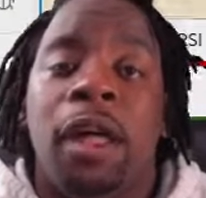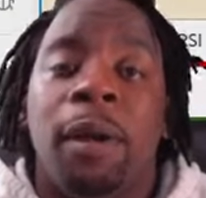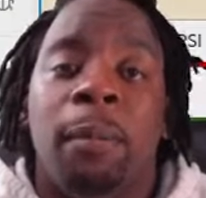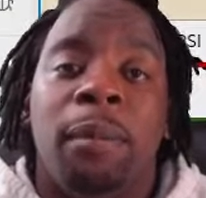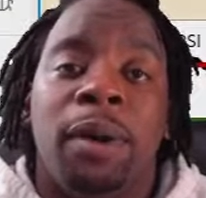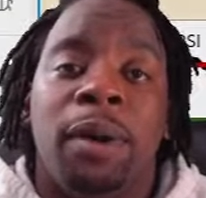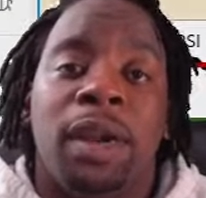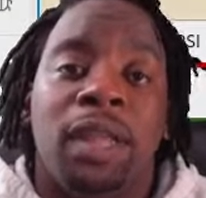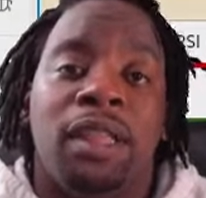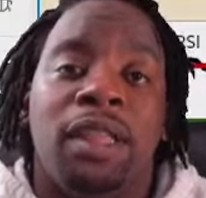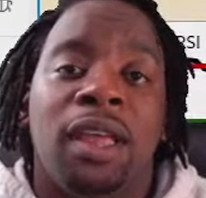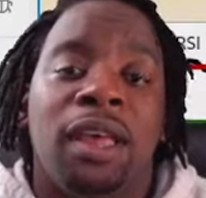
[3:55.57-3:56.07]

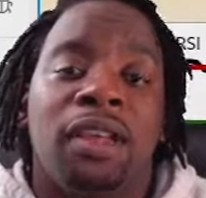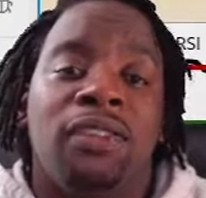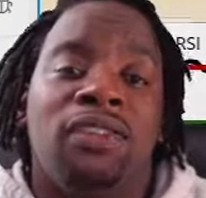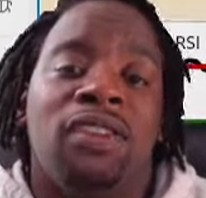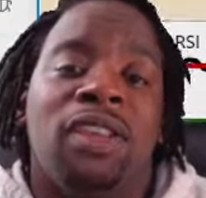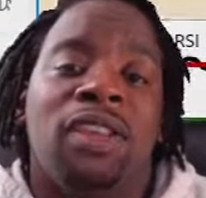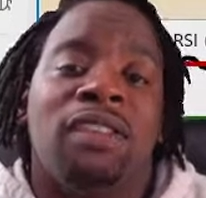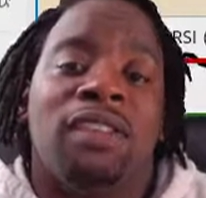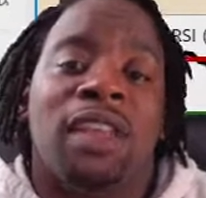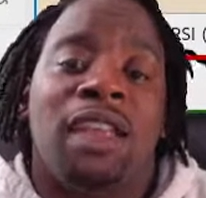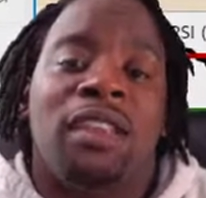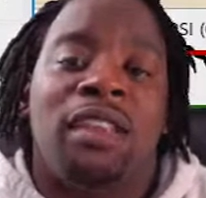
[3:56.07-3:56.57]
But it does
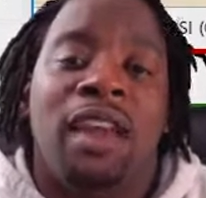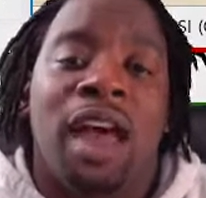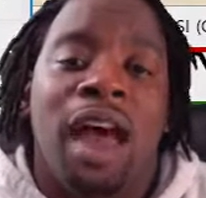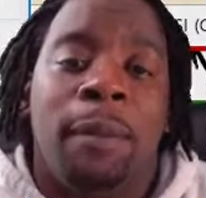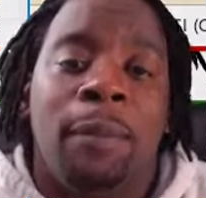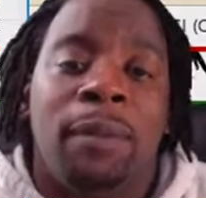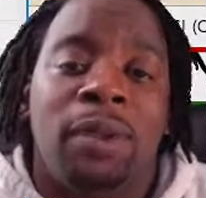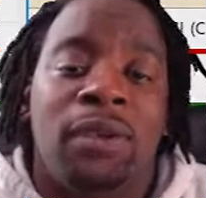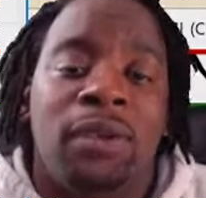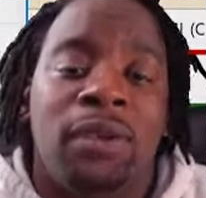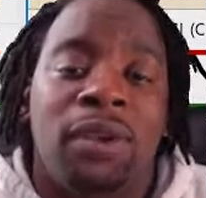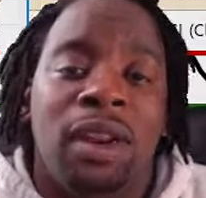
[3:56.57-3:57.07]
give us the
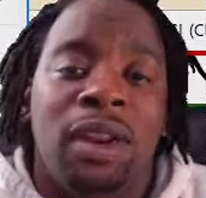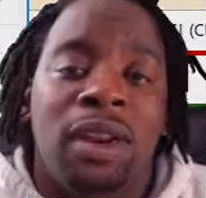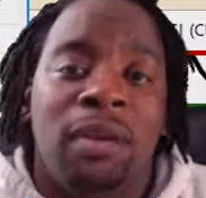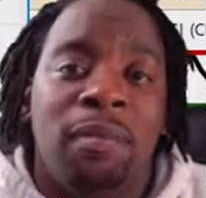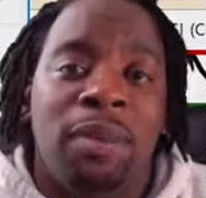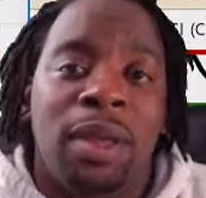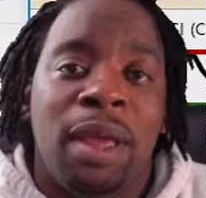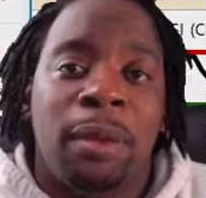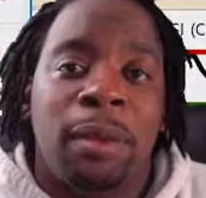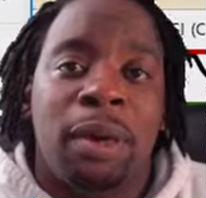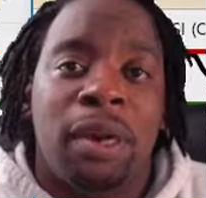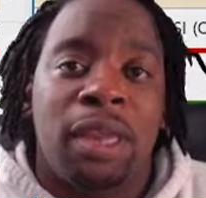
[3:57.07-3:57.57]
opportunity to
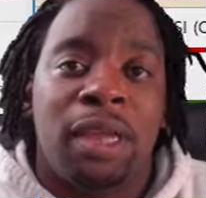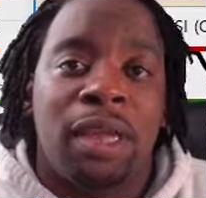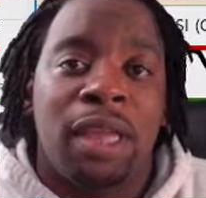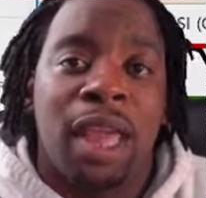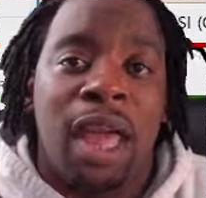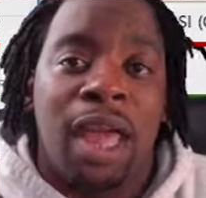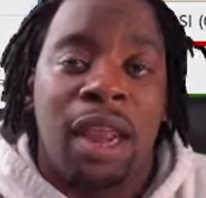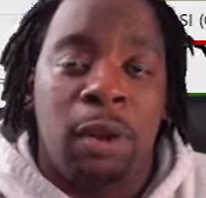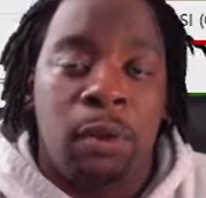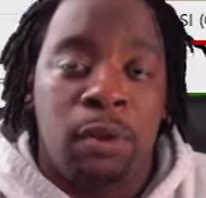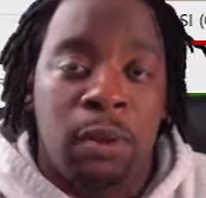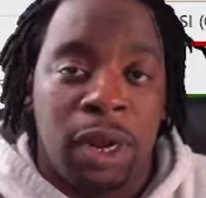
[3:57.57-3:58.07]
be able to look
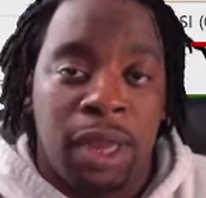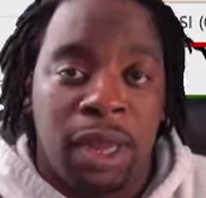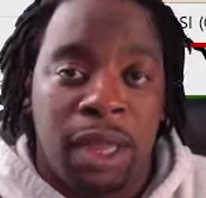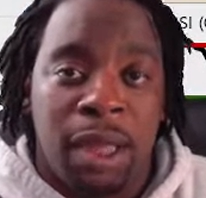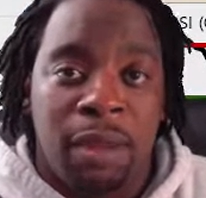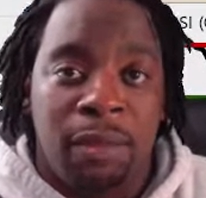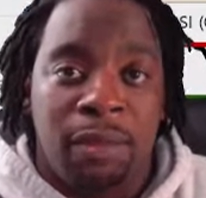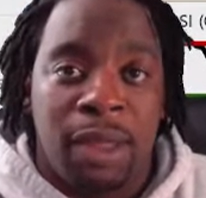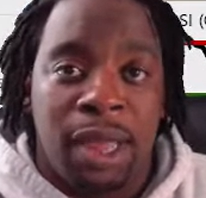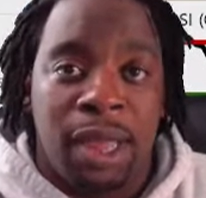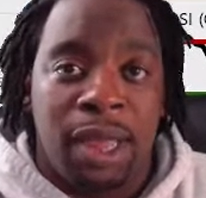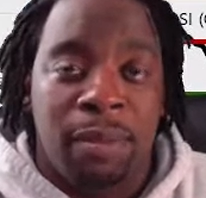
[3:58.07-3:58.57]
at it when it
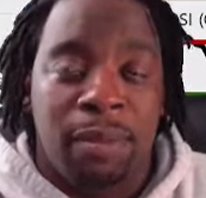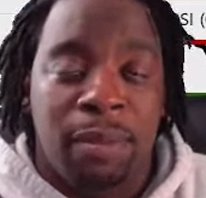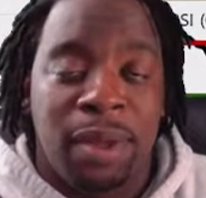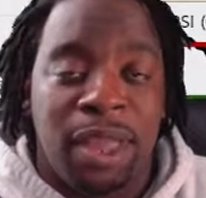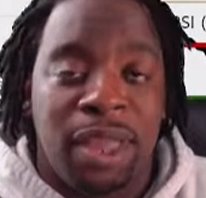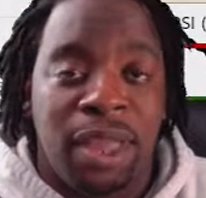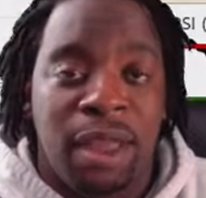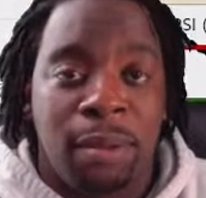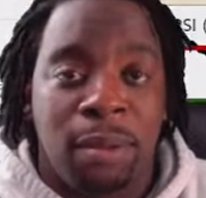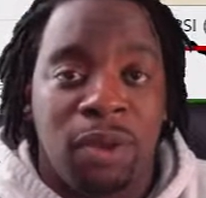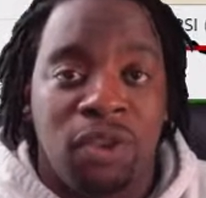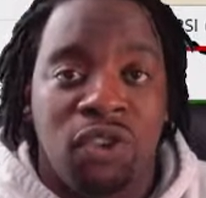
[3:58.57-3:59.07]
comes down to
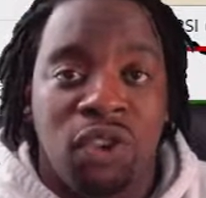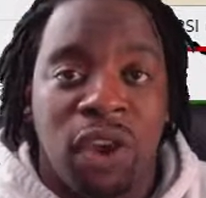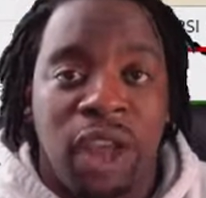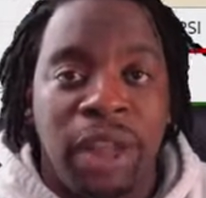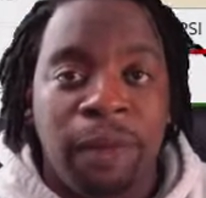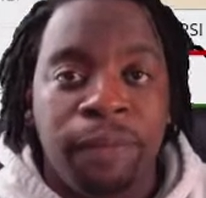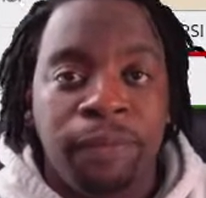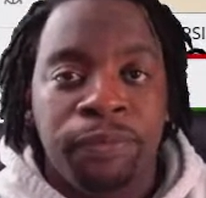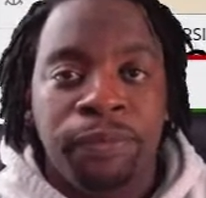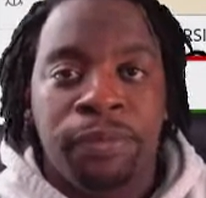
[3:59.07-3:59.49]
being able to trade.